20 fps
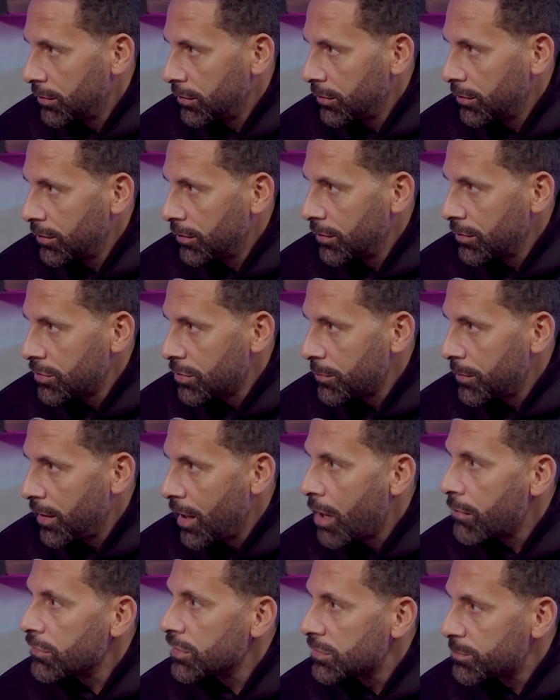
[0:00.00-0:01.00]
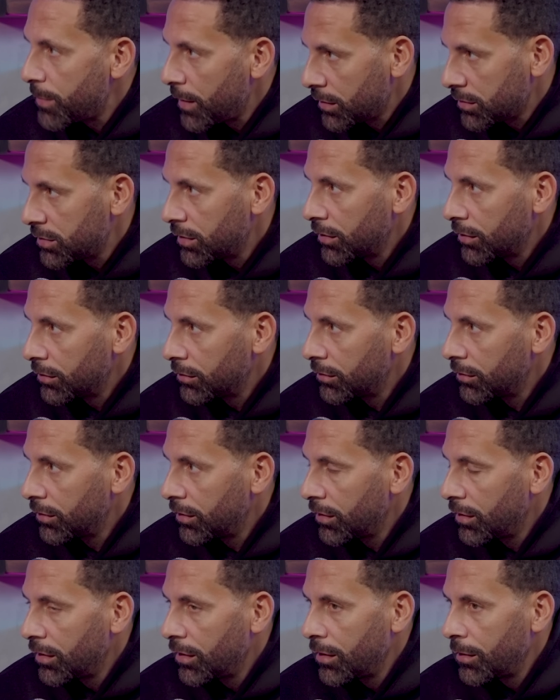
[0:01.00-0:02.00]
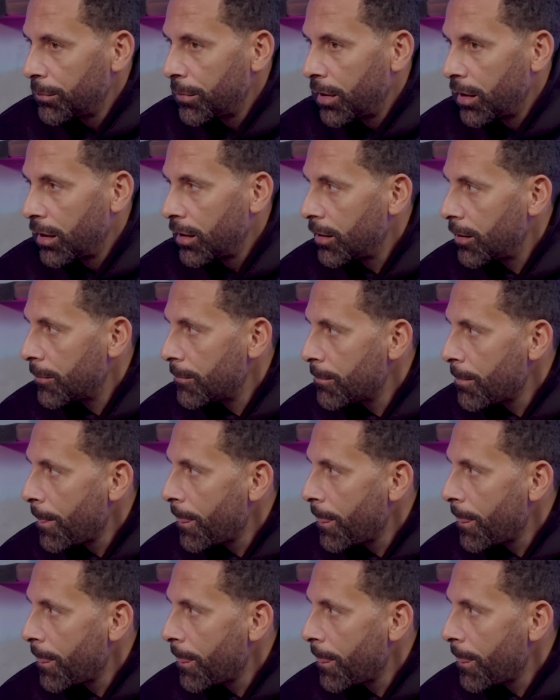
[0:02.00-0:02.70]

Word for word: Mm-hmm. Do you know I mean I respect mm-hmm. it? Yeah, you but, can't argue with